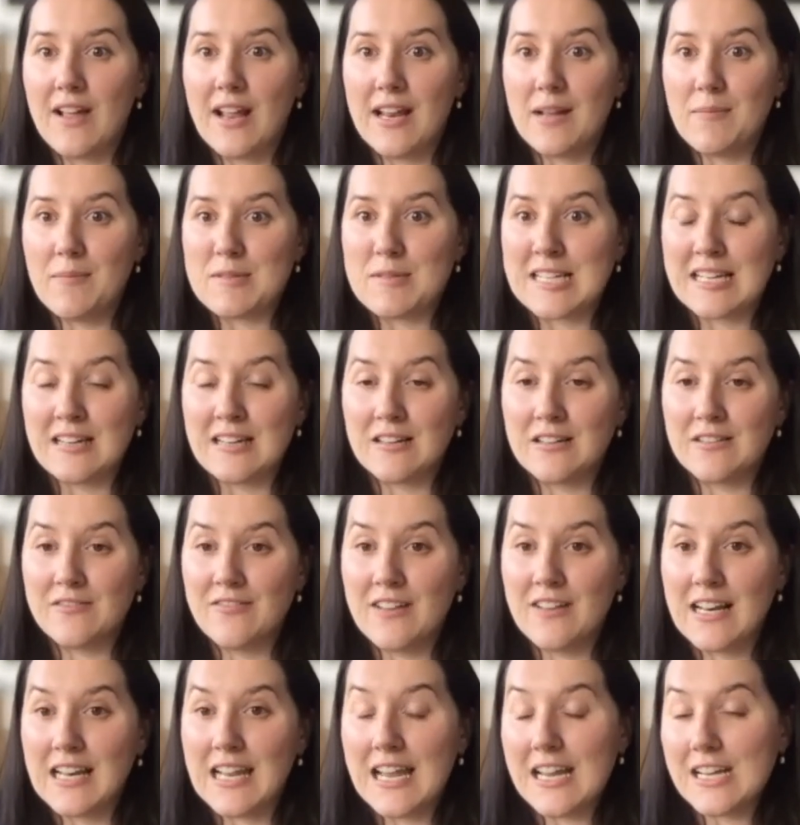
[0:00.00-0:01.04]
any particular
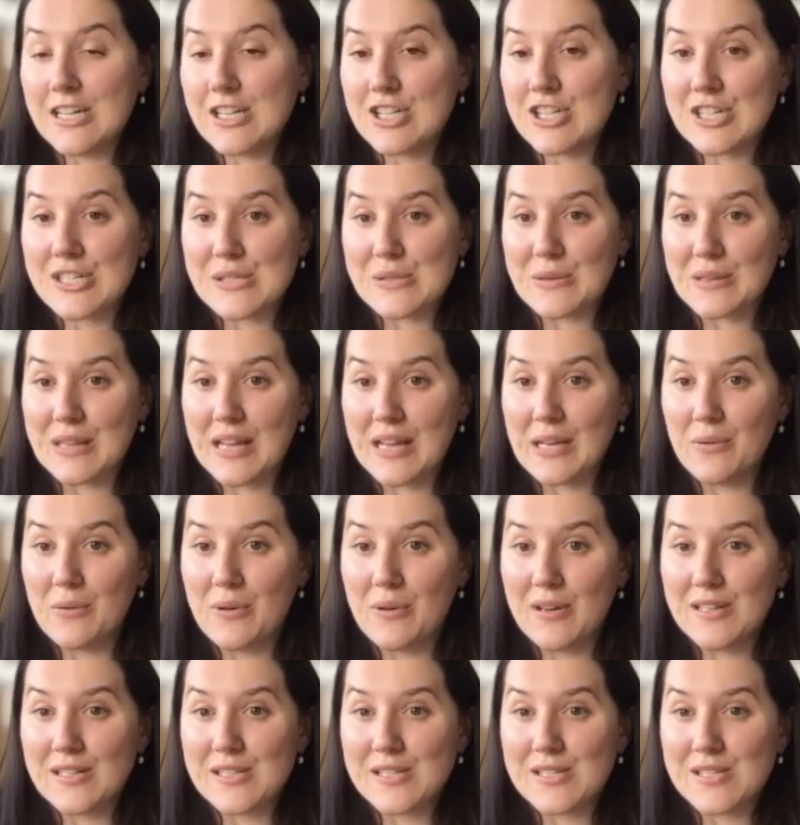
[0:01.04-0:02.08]
affiliations with
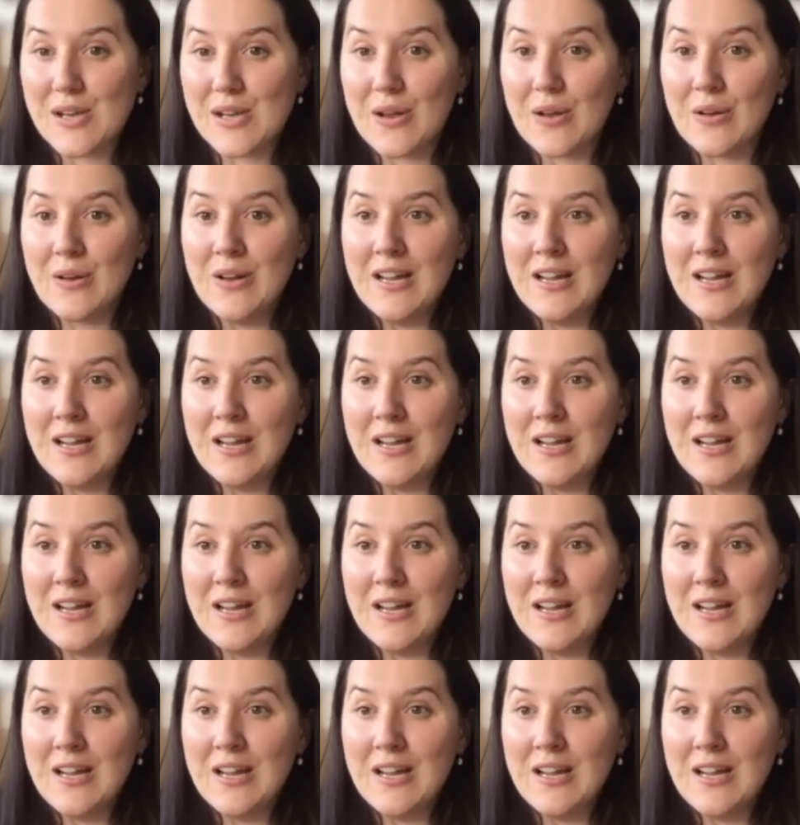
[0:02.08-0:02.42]
anyone. So